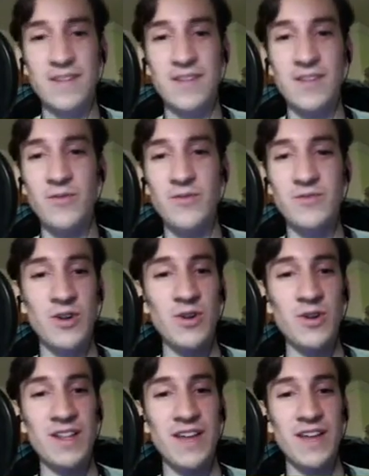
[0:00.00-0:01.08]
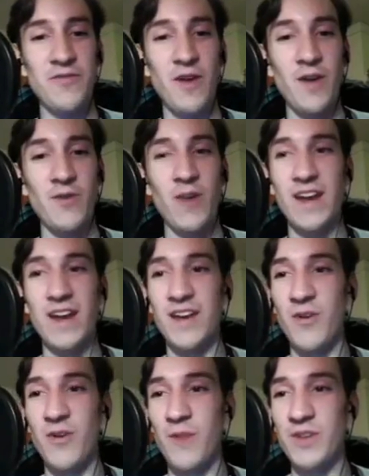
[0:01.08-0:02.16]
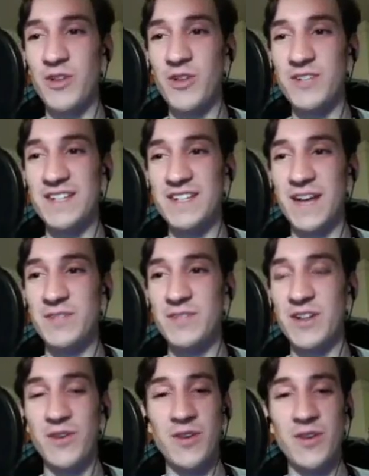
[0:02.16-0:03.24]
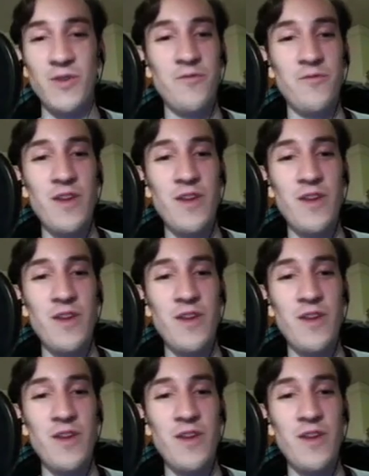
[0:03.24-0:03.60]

You totally like found a way to interrupt the closing time song though.